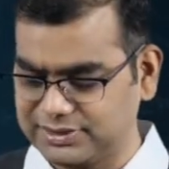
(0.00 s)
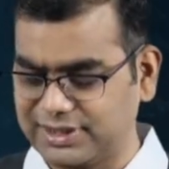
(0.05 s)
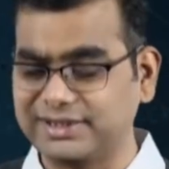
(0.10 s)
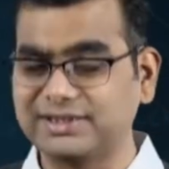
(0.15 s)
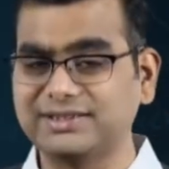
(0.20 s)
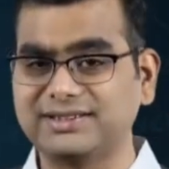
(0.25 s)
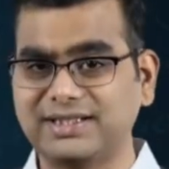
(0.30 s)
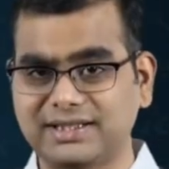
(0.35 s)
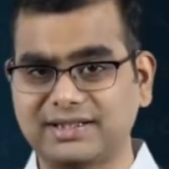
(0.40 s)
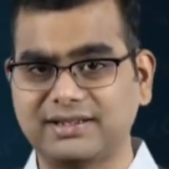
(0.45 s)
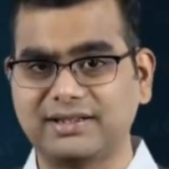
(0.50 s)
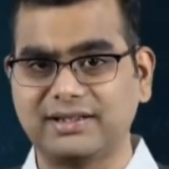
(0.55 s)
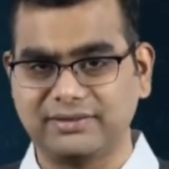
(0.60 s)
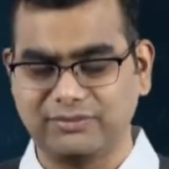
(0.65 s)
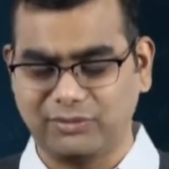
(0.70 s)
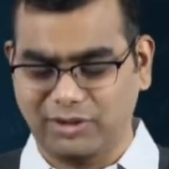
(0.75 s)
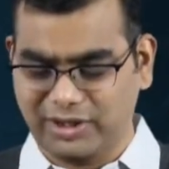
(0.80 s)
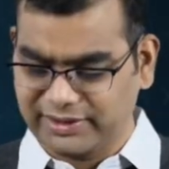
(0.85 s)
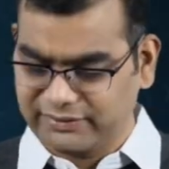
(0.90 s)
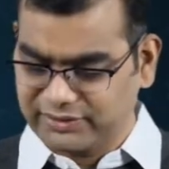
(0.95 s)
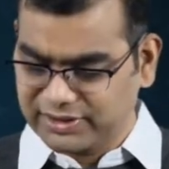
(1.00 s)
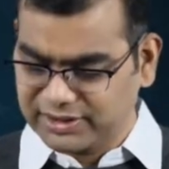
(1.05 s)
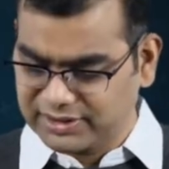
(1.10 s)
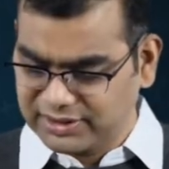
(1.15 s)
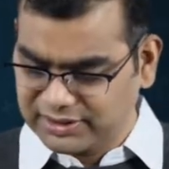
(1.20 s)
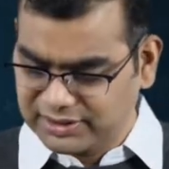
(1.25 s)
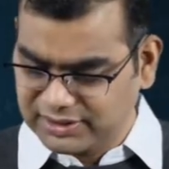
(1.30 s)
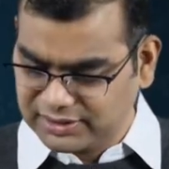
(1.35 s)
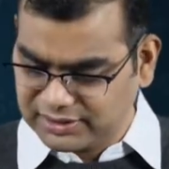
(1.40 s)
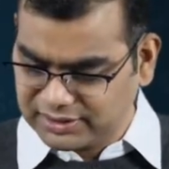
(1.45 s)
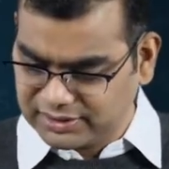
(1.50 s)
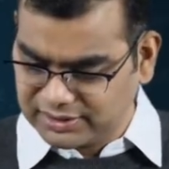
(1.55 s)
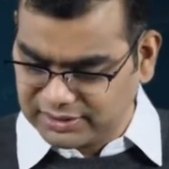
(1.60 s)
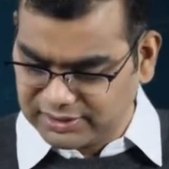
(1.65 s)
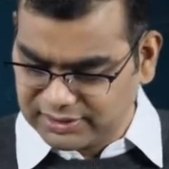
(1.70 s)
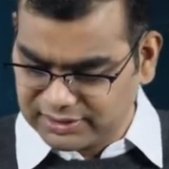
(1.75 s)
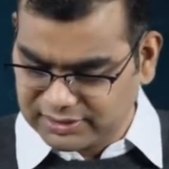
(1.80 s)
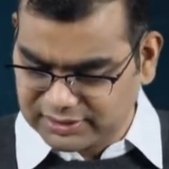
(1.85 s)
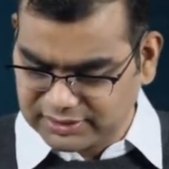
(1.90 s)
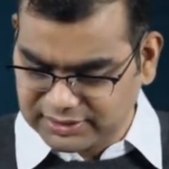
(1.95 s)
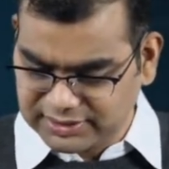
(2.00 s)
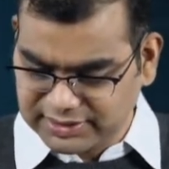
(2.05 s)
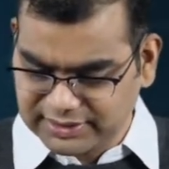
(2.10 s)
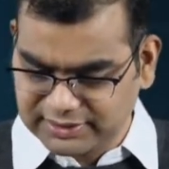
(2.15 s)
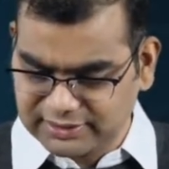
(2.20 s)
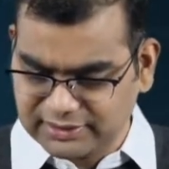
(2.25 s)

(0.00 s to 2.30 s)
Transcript: that is that whatever the